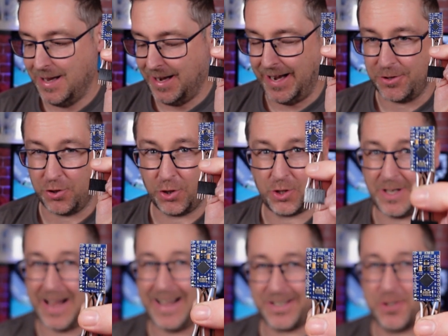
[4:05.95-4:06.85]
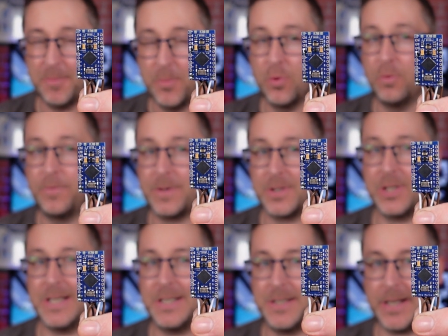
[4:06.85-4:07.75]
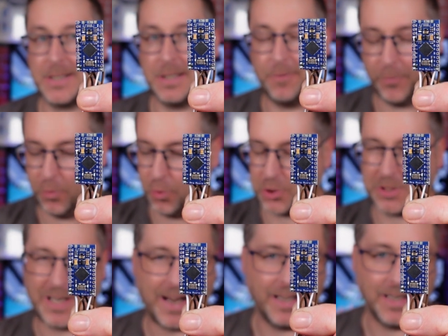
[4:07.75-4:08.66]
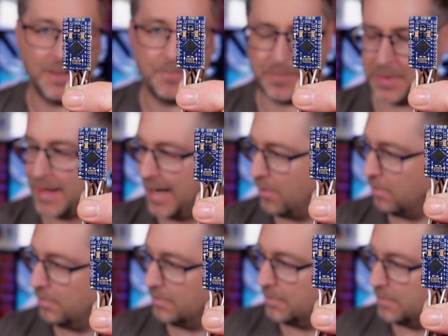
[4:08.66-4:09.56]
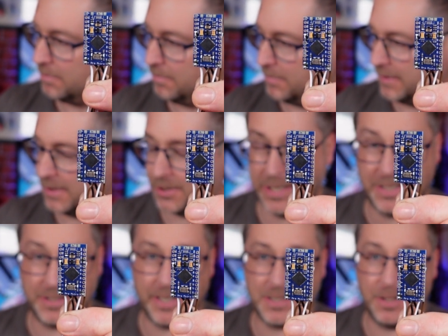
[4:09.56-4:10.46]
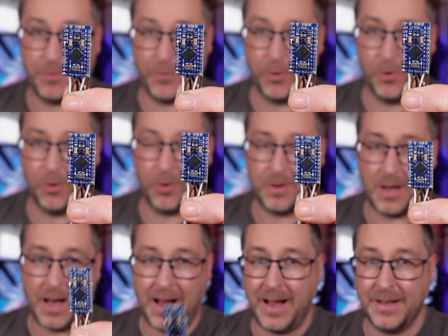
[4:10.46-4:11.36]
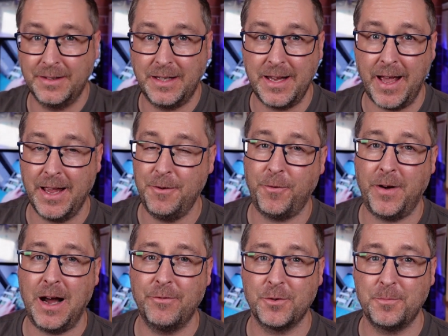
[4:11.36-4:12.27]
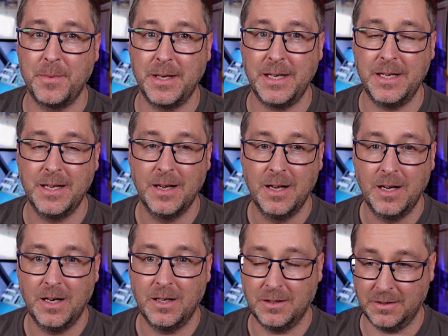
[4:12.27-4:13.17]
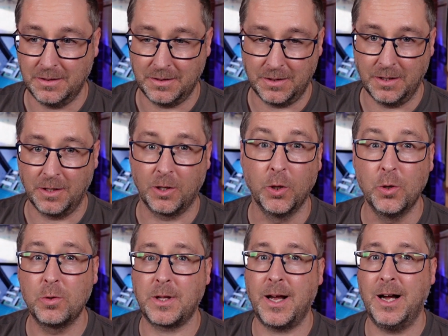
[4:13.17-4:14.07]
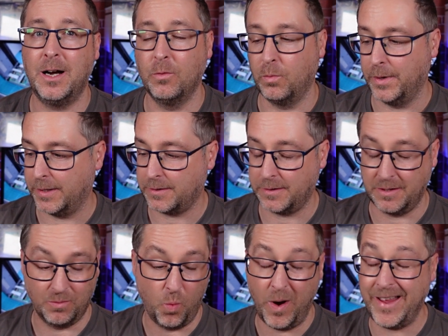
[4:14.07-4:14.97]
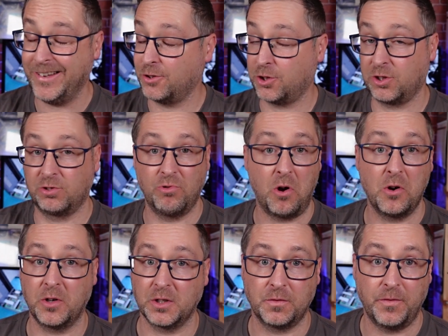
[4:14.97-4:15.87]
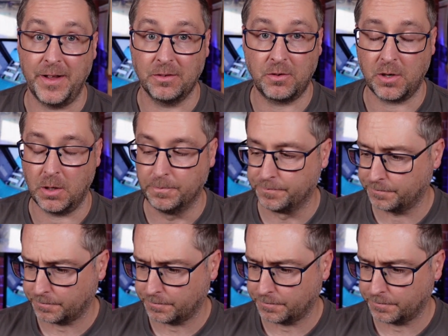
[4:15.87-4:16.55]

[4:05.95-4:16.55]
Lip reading: I just had to move the C64 slightly. Now, the C64 and the A500 mini, they're glued down with the world's strongest velcro.